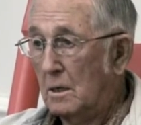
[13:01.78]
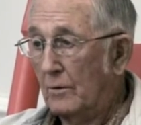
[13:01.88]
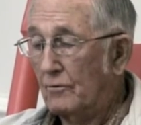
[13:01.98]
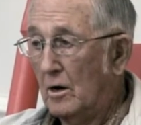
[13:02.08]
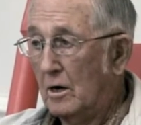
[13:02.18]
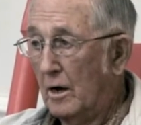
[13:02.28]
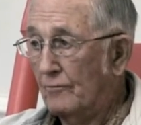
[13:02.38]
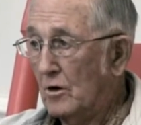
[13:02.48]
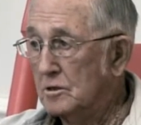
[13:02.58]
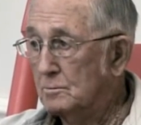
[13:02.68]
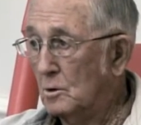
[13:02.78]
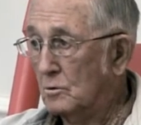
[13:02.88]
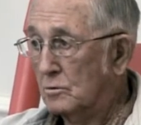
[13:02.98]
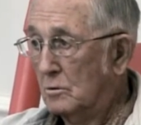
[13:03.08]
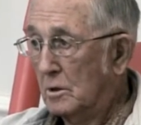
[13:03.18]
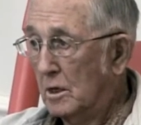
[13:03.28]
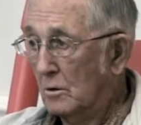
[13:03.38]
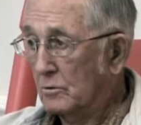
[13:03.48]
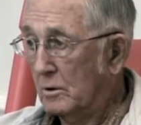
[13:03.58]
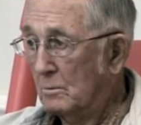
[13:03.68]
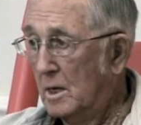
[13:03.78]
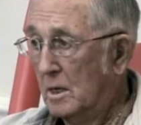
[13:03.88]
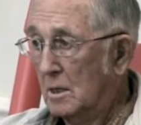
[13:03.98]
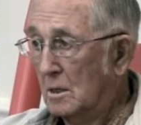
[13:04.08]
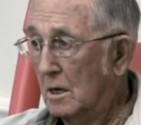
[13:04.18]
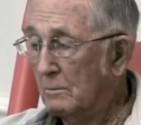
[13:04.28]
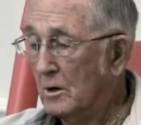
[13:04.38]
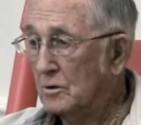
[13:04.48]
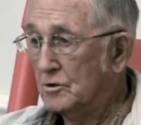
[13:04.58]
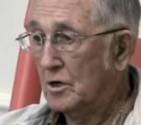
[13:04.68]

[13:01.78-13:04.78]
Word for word: if I, if I spoke to an elderly man, I better